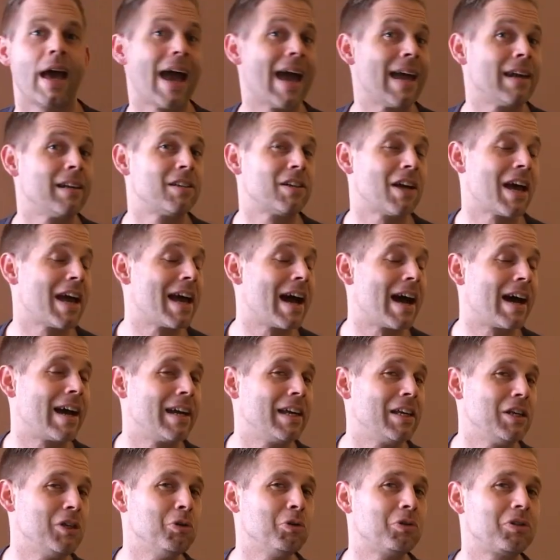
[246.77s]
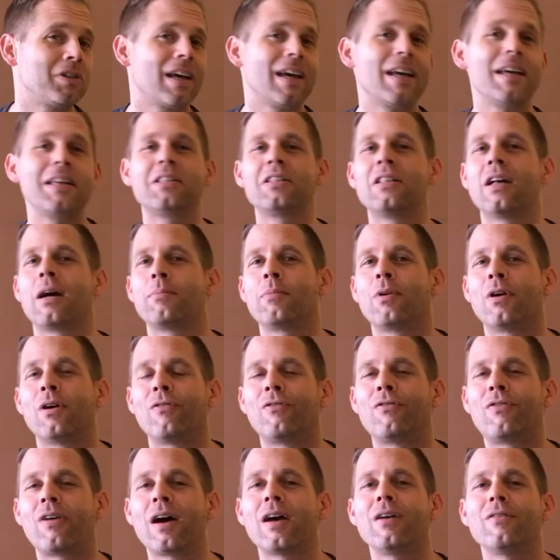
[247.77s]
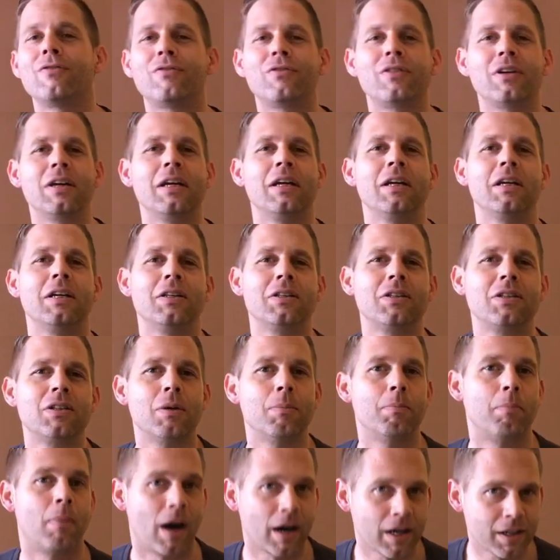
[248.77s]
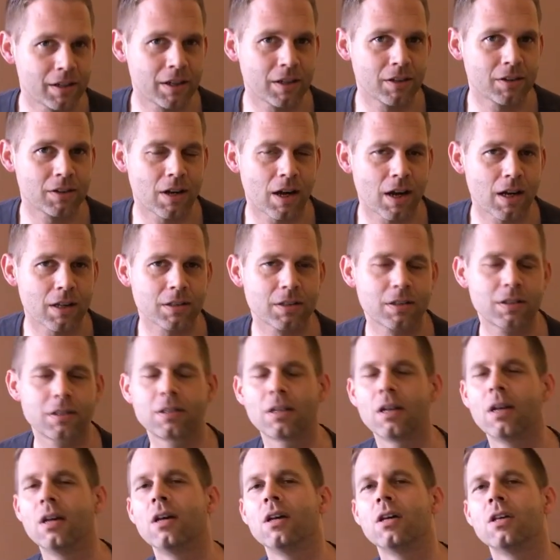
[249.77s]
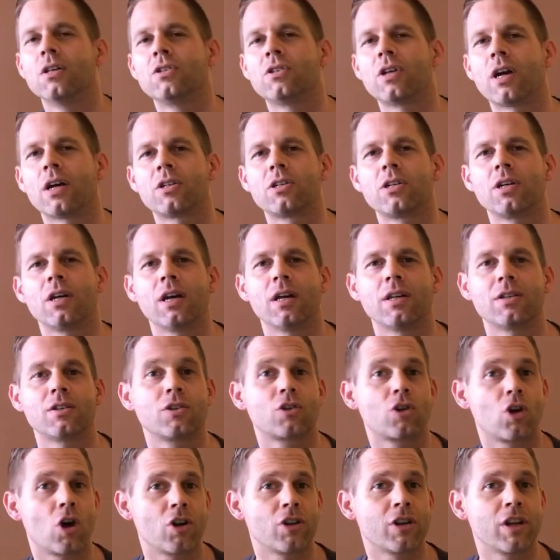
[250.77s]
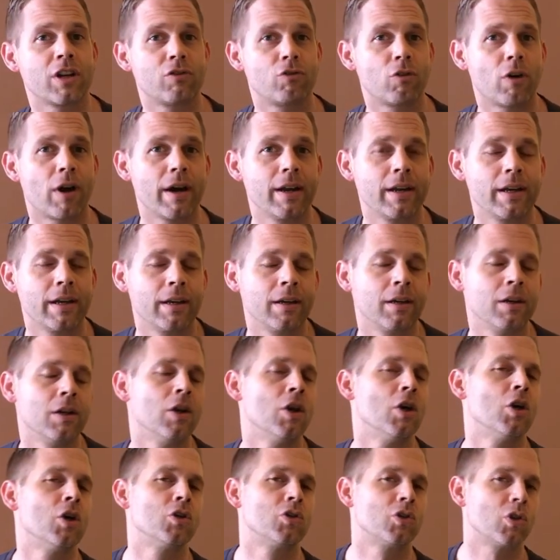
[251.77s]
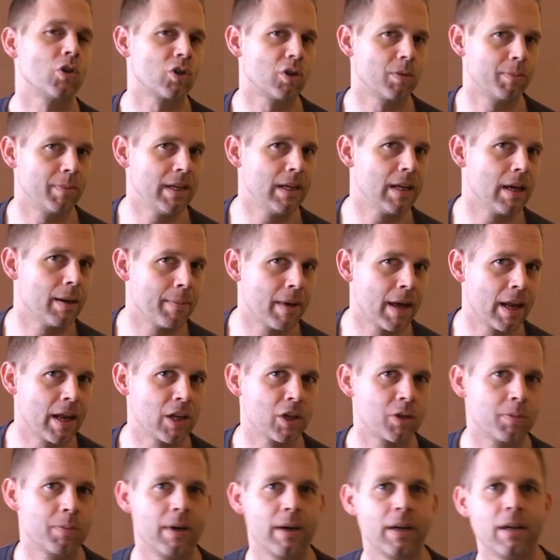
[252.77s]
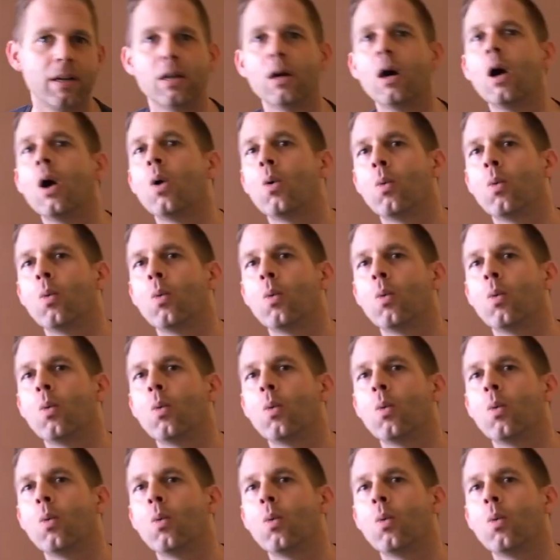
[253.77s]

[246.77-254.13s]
And AI use case number five is marketing tasks such as content writing, social media management,